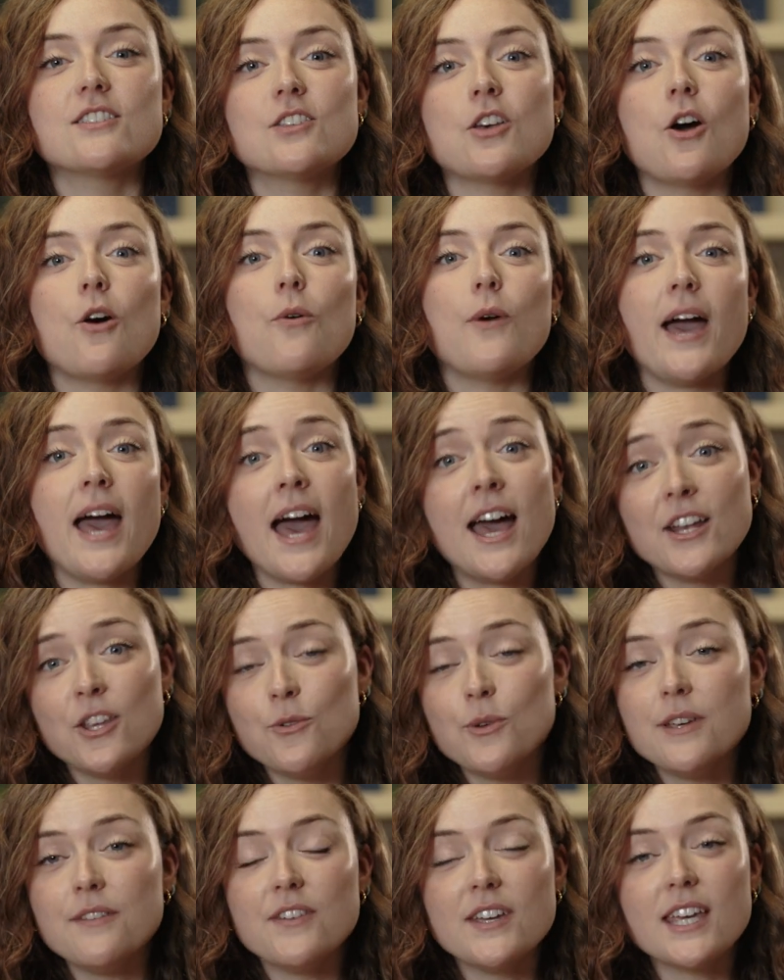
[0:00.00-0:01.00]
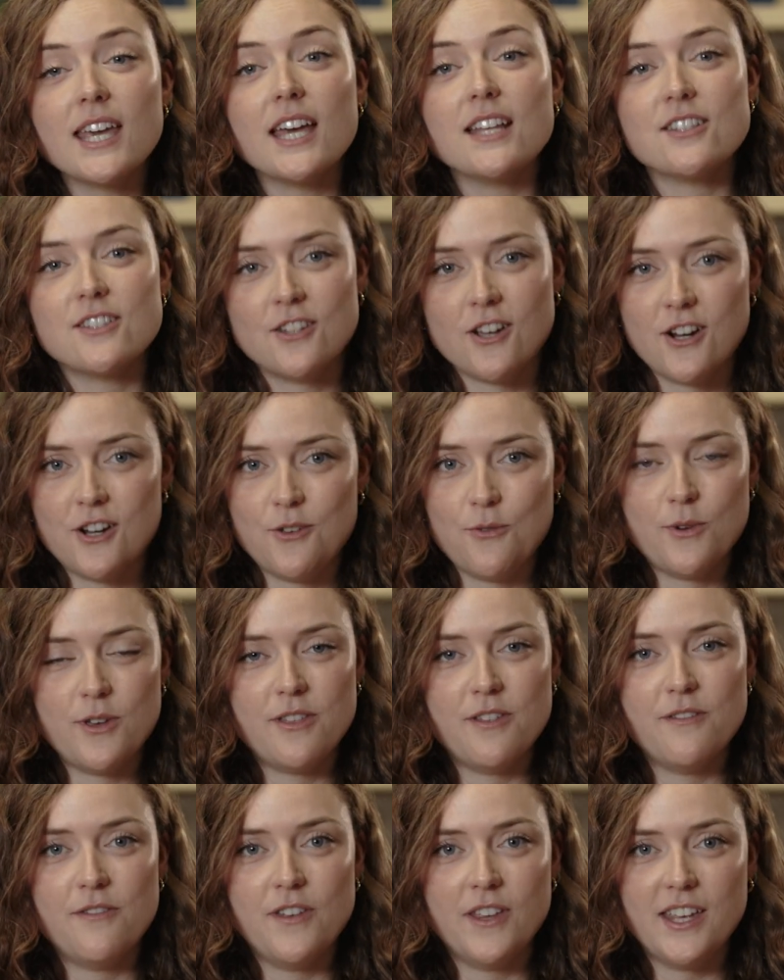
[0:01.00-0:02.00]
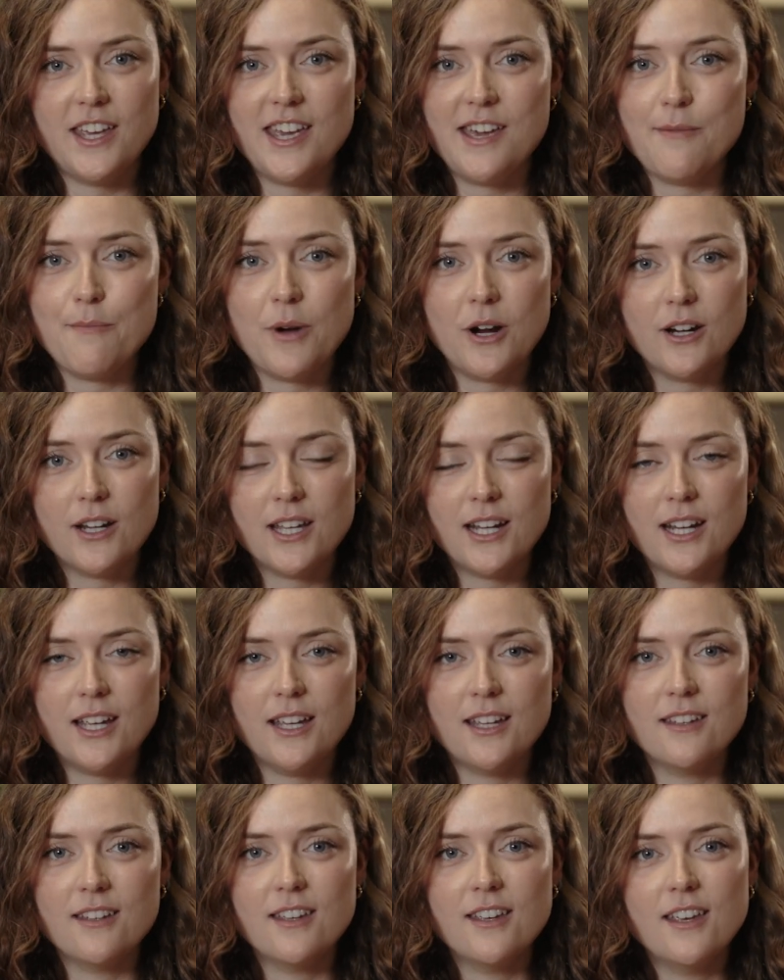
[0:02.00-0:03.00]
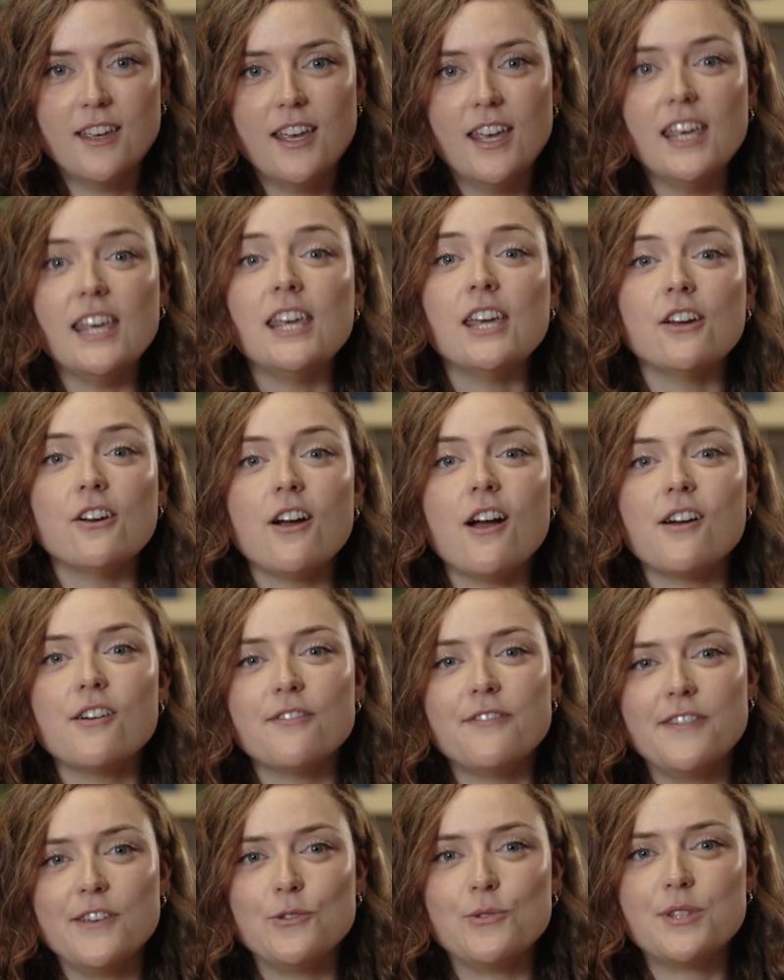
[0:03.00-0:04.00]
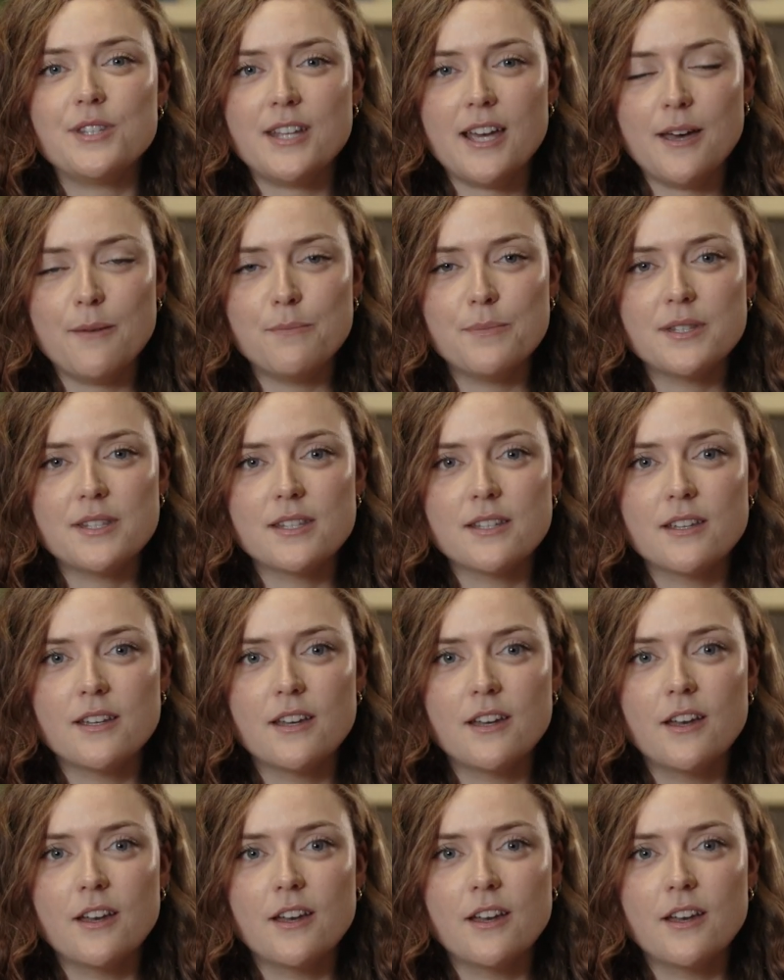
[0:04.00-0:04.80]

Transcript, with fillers: So, how do you even get started with affiliate marketing? Here are a few steps.